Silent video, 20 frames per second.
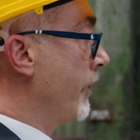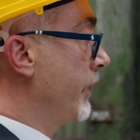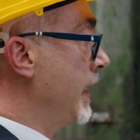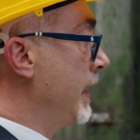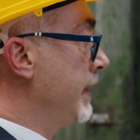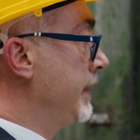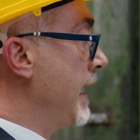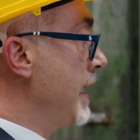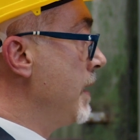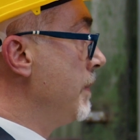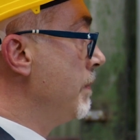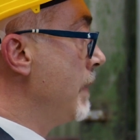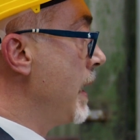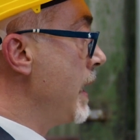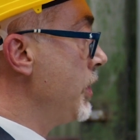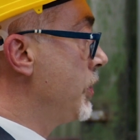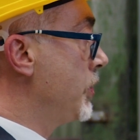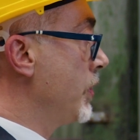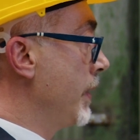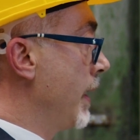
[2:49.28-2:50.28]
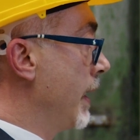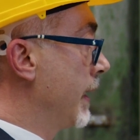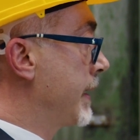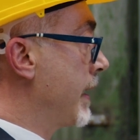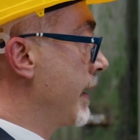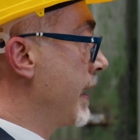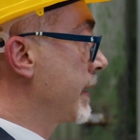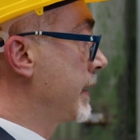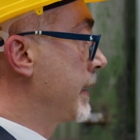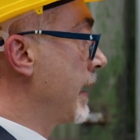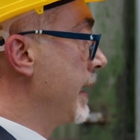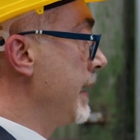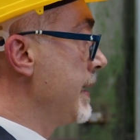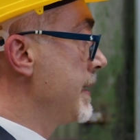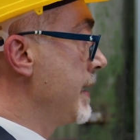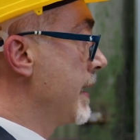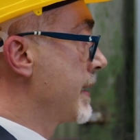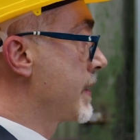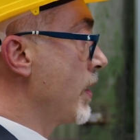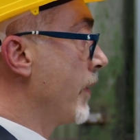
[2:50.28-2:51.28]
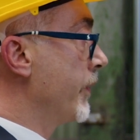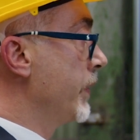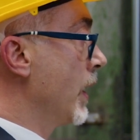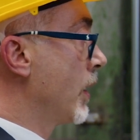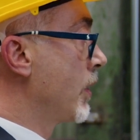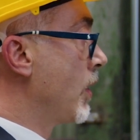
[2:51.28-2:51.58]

of the dimensional characteristics of the